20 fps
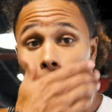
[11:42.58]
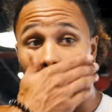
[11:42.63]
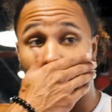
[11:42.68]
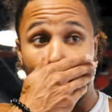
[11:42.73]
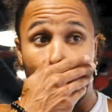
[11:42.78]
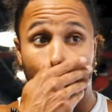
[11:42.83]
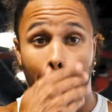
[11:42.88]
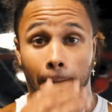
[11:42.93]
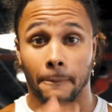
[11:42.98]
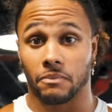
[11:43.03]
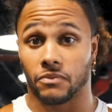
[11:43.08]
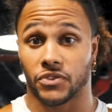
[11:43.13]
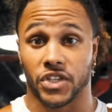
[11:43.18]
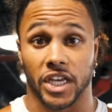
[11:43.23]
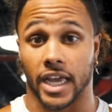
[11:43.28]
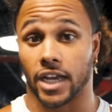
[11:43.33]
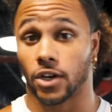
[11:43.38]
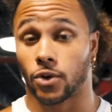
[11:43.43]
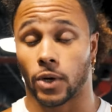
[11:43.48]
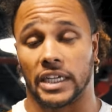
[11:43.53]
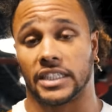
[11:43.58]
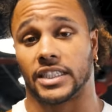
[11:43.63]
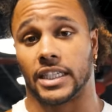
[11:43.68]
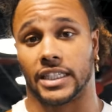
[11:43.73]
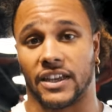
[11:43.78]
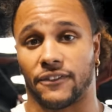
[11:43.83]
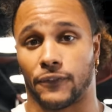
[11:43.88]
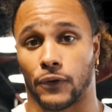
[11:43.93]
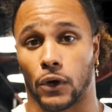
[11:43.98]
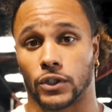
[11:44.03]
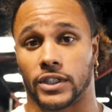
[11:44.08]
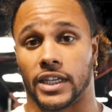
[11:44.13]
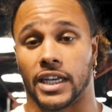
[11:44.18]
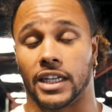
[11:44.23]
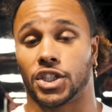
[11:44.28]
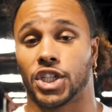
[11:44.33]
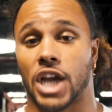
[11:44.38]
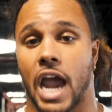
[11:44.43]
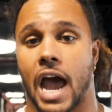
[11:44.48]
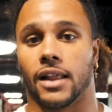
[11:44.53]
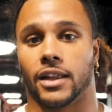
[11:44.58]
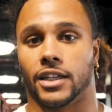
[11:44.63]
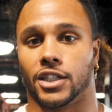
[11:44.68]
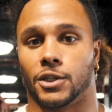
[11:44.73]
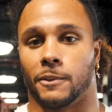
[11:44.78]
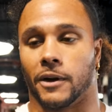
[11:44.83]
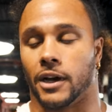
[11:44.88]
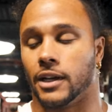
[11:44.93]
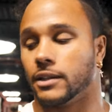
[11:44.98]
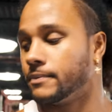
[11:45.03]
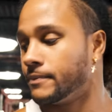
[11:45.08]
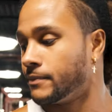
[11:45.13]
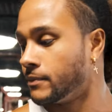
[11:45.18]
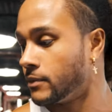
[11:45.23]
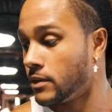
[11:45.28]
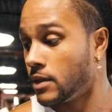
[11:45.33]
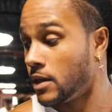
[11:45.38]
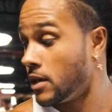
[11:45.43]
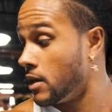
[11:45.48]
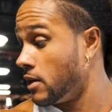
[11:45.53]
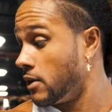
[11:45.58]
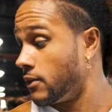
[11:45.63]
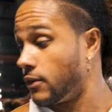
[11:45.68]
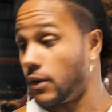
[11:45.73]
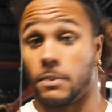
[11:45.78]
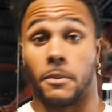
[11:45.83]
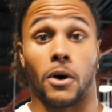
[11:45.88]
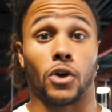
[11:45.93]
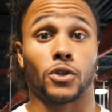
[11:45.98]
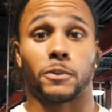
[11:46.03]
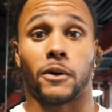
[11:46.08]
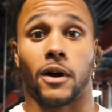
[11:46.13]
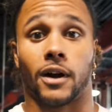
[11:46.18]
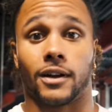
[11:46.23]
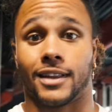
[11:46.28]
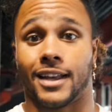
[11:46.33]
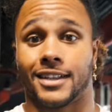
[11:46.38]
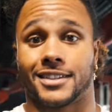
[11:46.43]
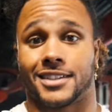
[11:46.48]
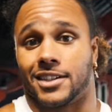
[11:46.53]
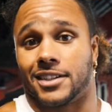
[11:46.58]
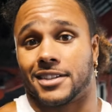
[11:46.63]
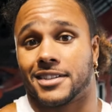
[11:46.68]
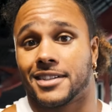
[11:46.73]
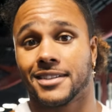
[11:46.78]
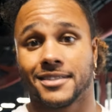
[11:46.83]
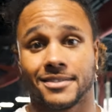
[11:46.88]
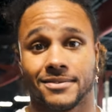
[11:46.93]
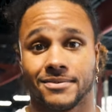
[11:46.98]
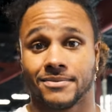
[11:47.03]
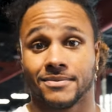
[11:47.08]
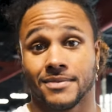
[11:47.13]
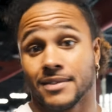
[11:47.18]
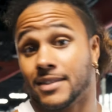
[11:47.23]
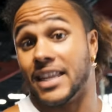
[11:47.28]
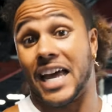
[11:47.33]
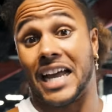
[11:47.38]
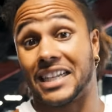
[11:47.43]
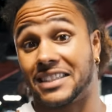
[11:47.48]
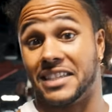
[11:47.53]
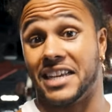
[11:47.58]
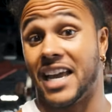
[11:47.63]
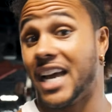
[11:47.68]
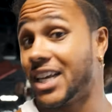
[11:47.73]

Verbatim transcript: um, to increase the difficulty and challenge, but for the most part, that's just, that's the